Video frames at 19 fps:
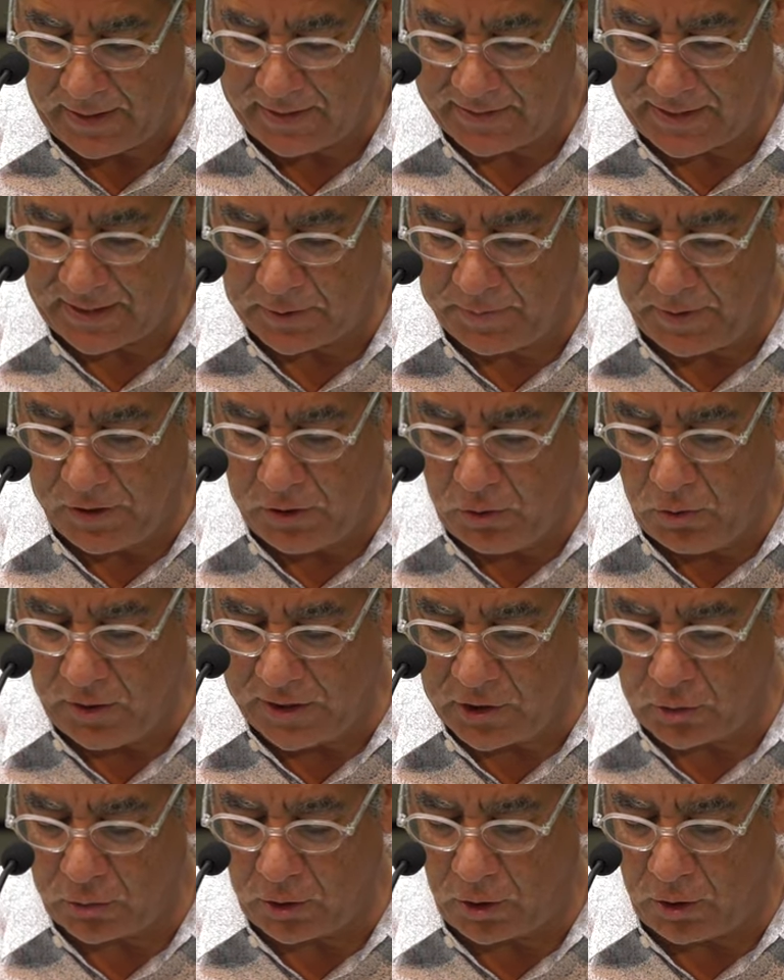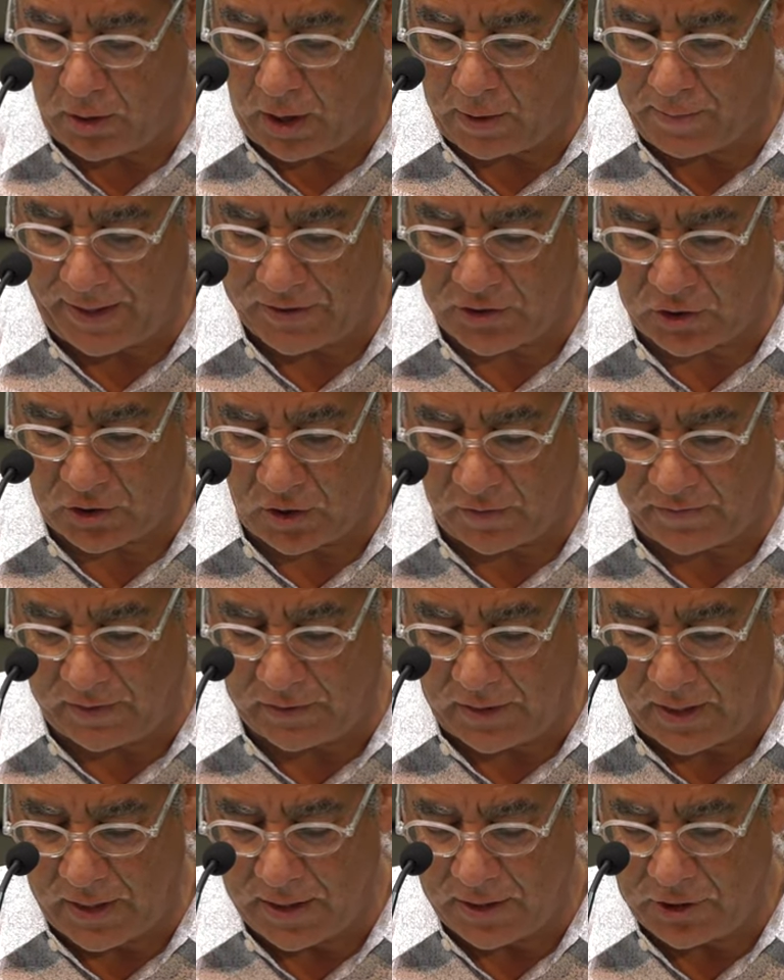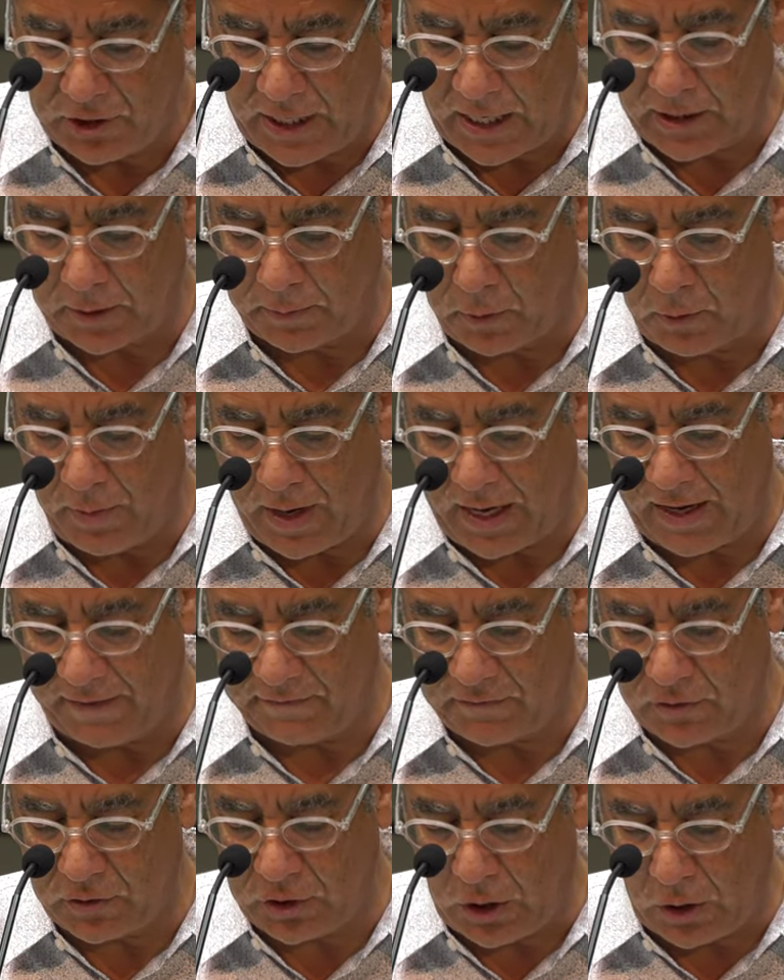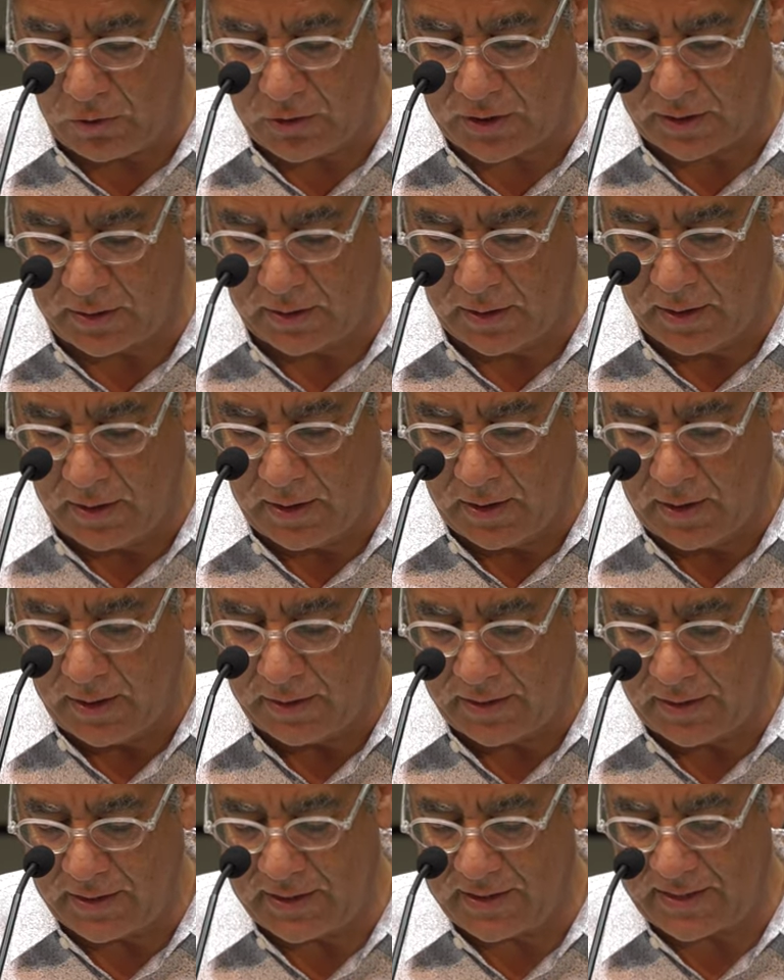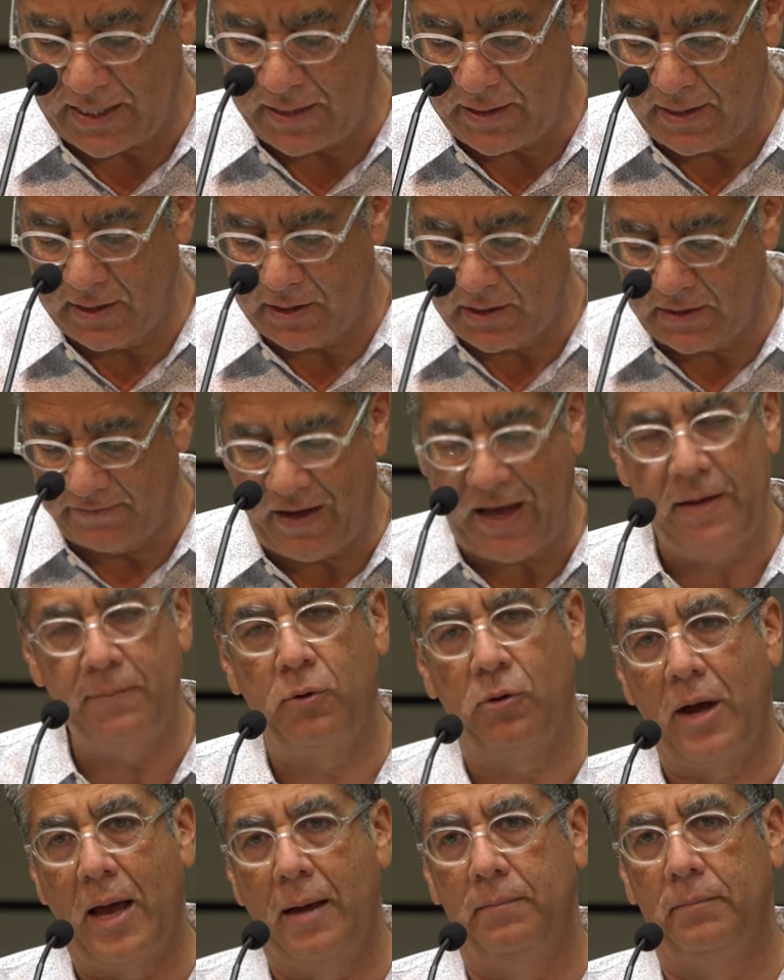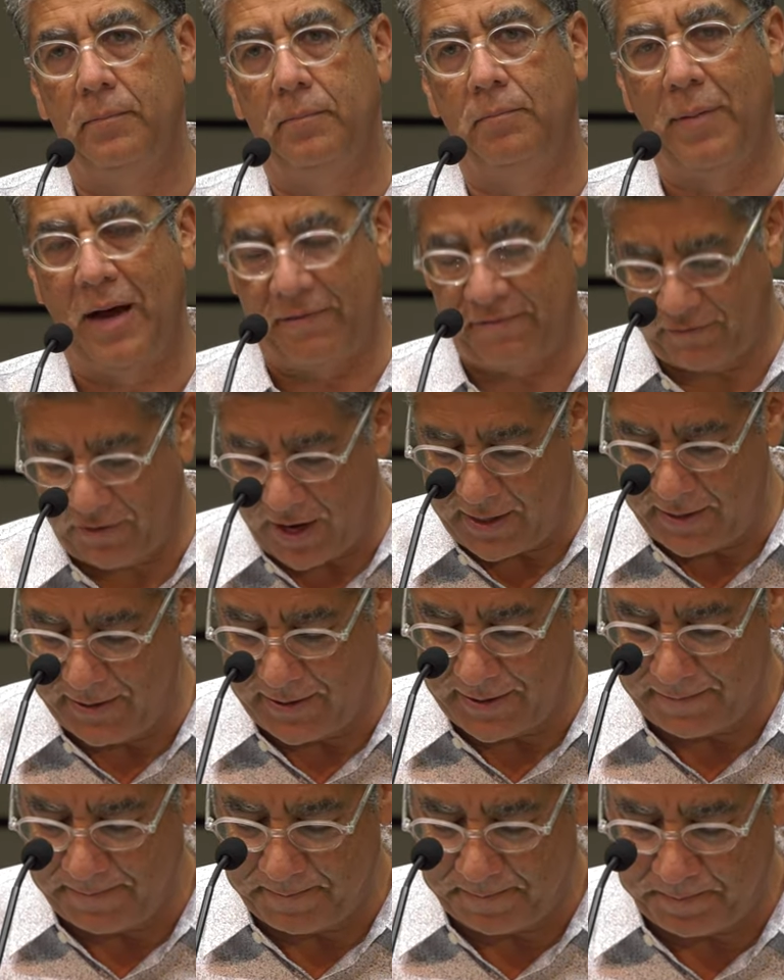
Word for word: He says, But you, Israel, are my servant, Jacob, whom I have chosen, the descendants of Abraham, my friend.